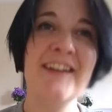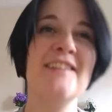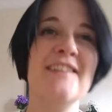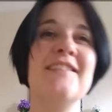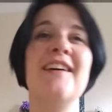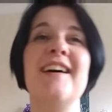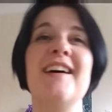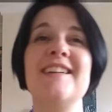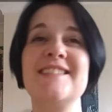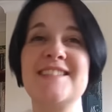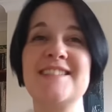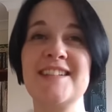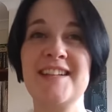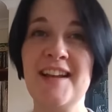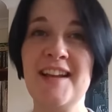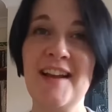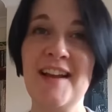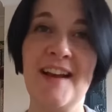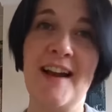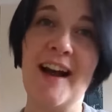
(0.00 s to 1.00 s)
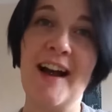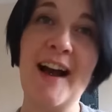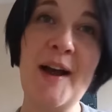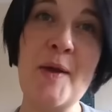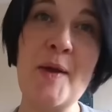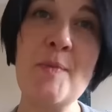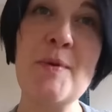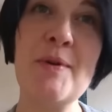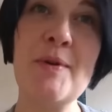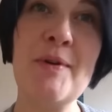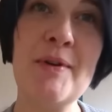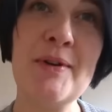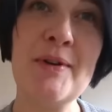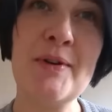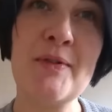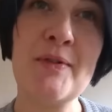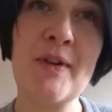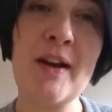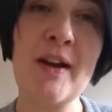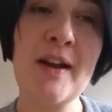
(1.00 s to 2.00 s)
Right. I hope you're
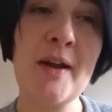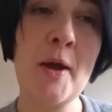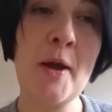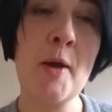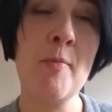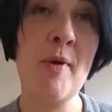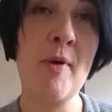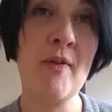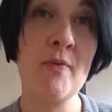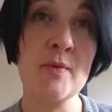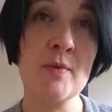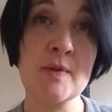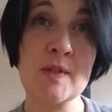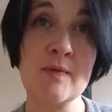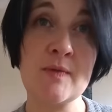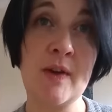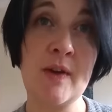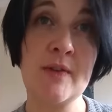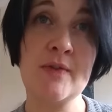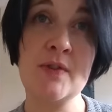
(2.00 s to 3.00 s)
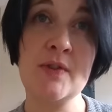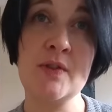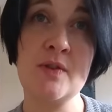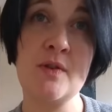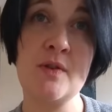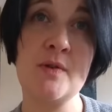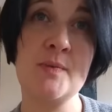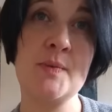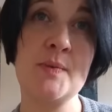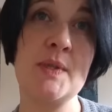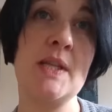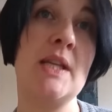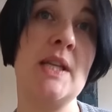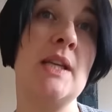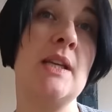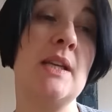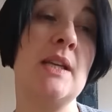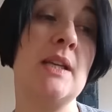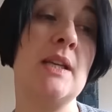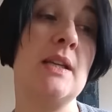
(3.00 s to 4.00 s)
all right. I hope everyone survived the storms
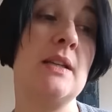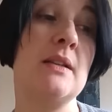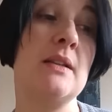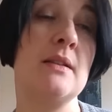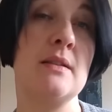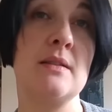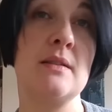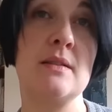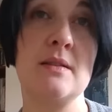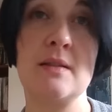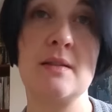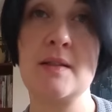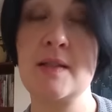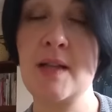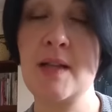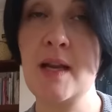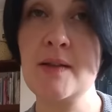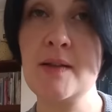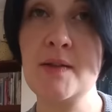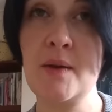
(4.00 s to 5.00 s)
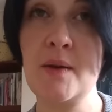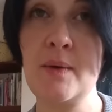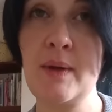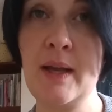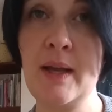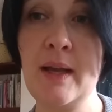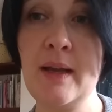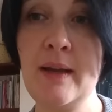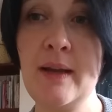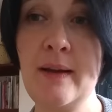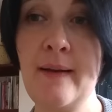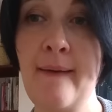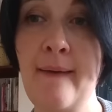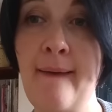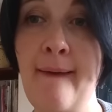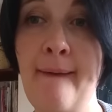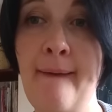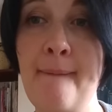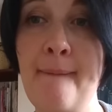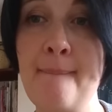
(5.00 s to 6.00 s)
in the States okay.
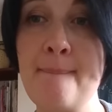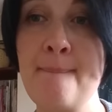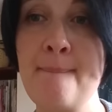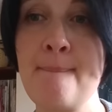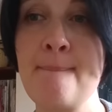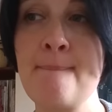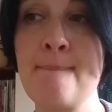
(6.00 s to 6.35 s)
I